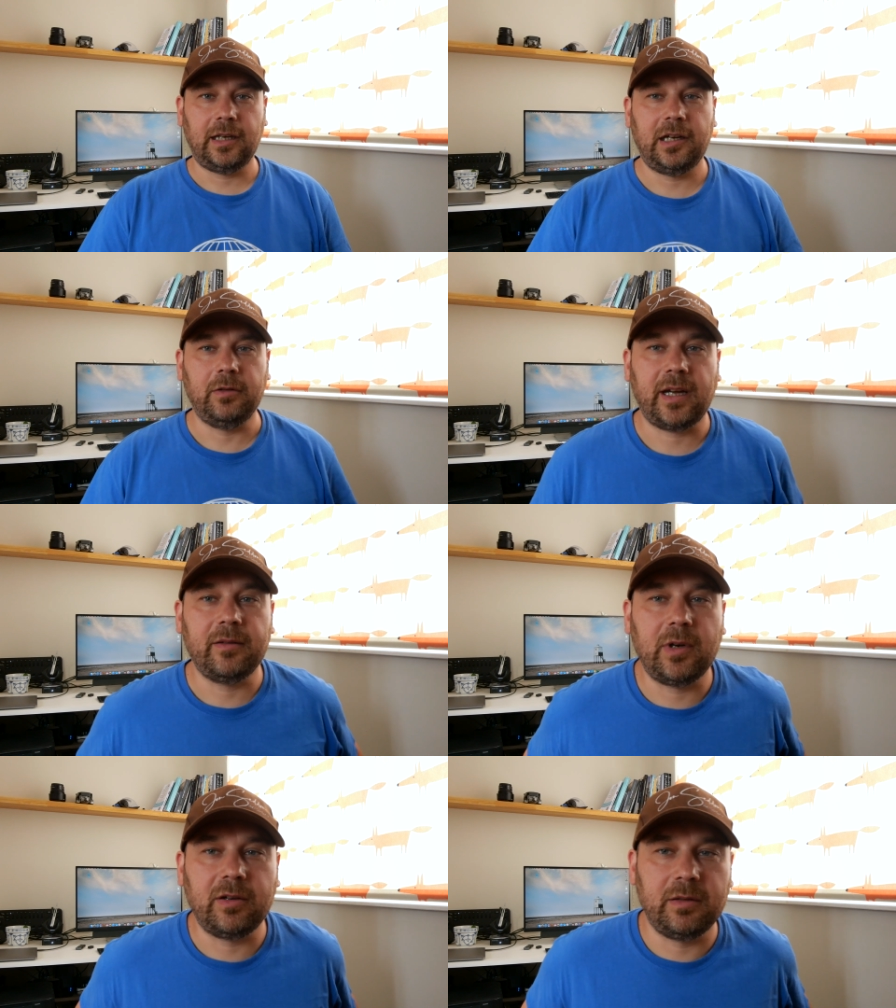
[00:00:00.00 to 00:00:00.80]
Hello
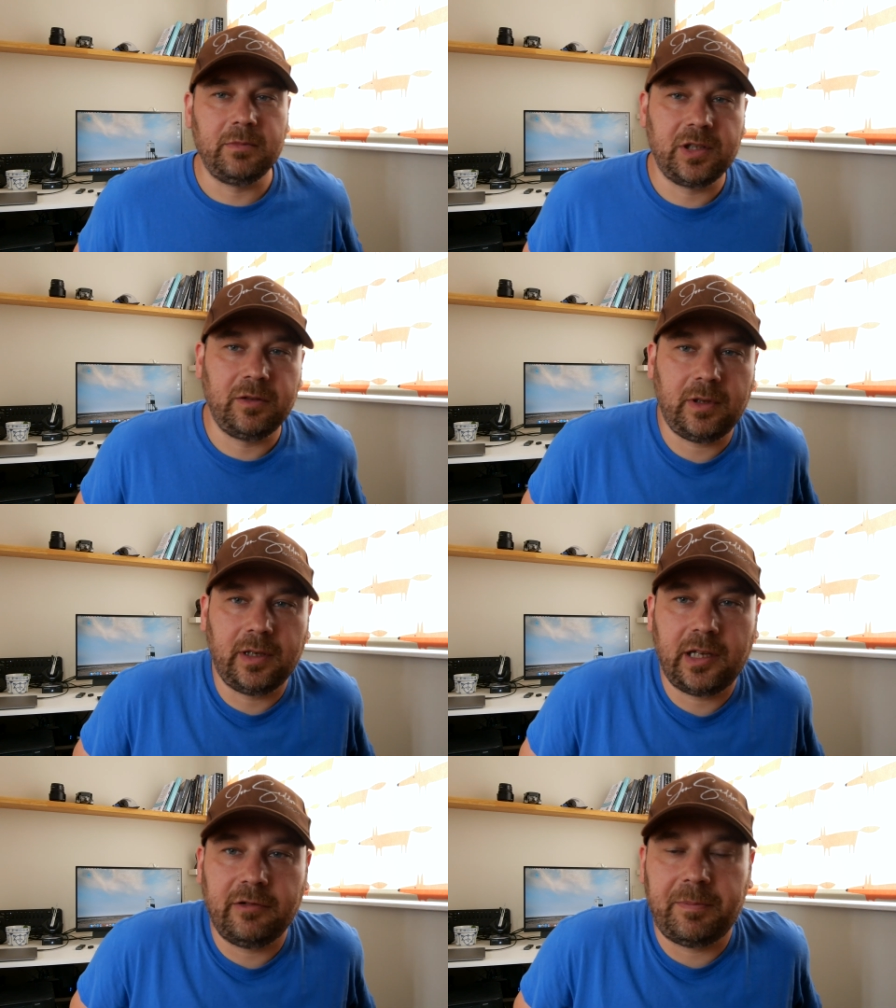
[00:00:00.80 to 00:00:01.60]
and welcome to
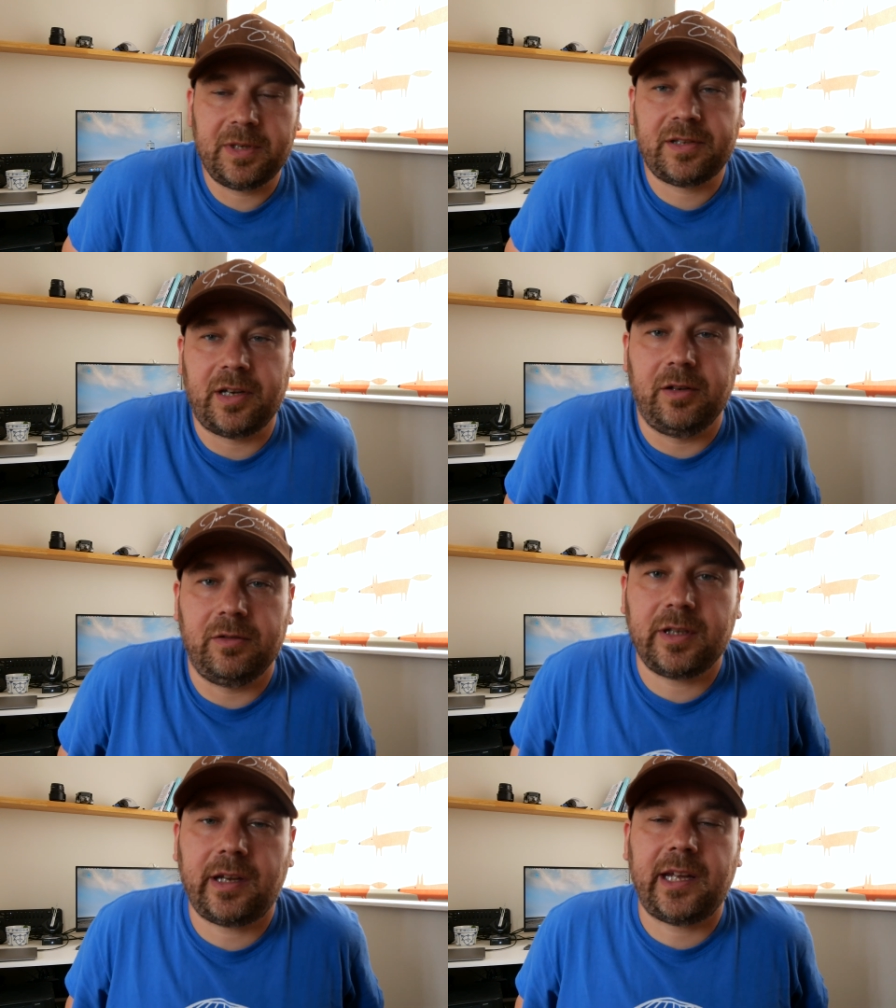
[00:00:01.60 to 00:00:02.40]
another
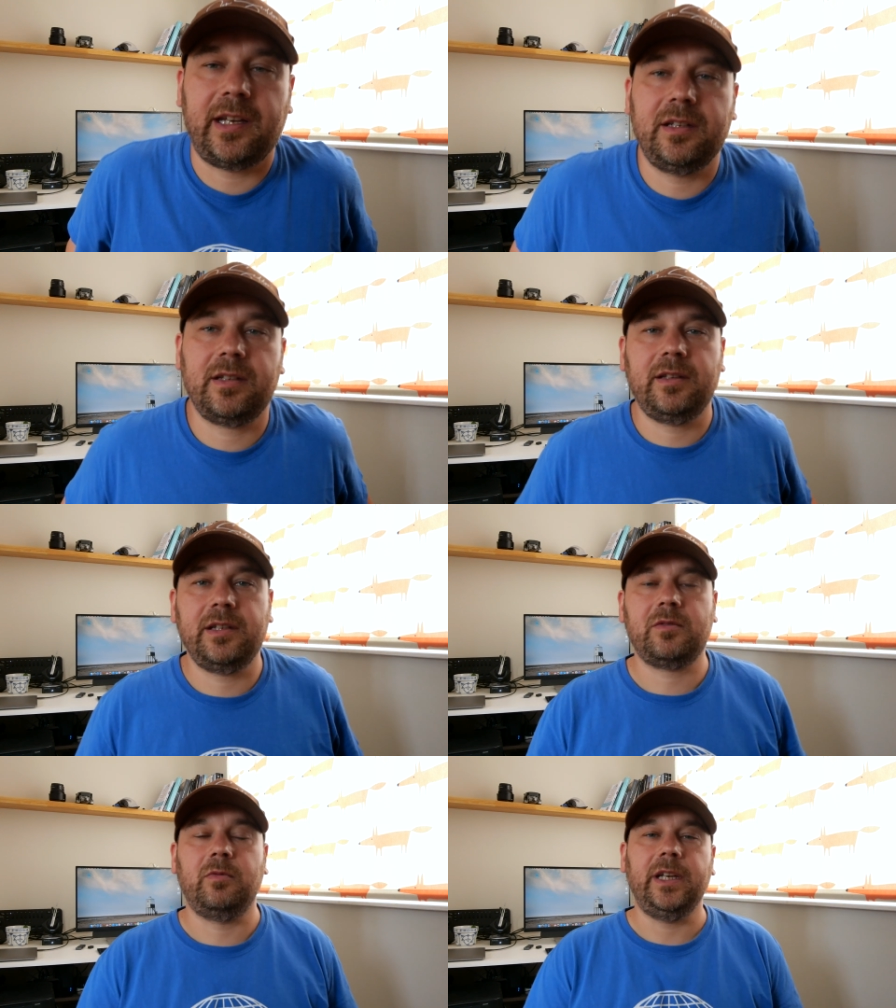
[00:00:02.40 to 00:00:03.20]
episode, and
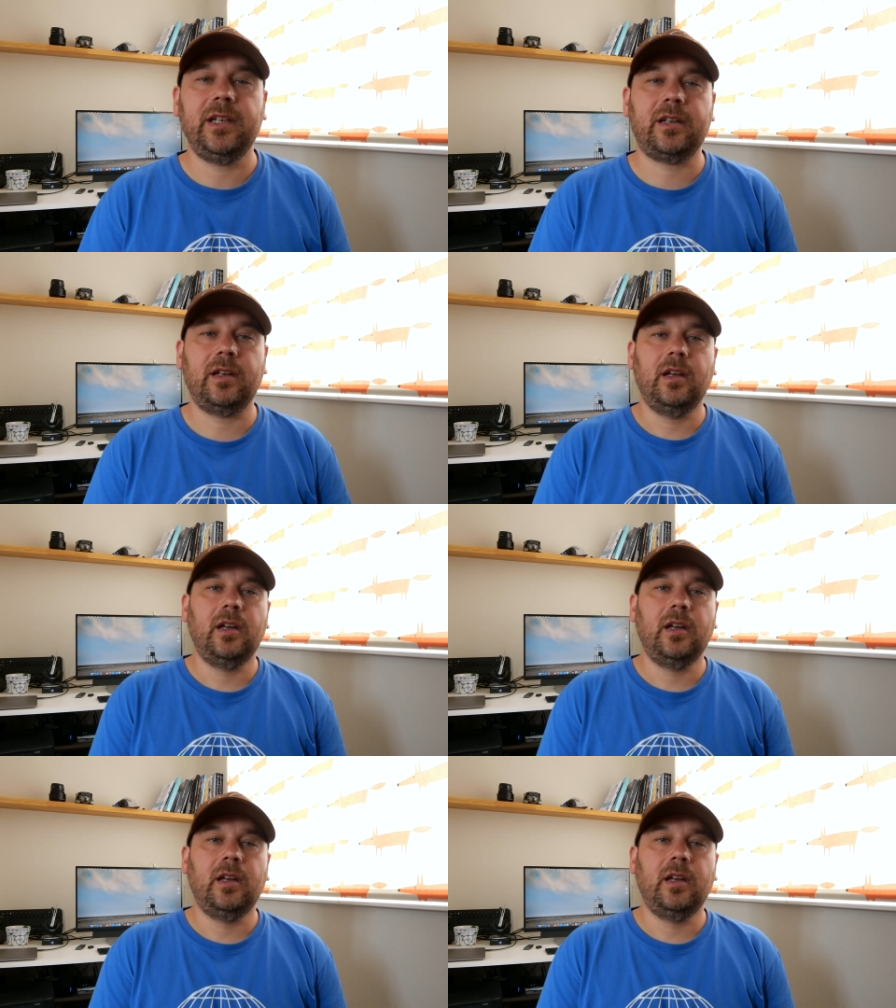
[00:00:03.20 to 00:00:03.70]
this week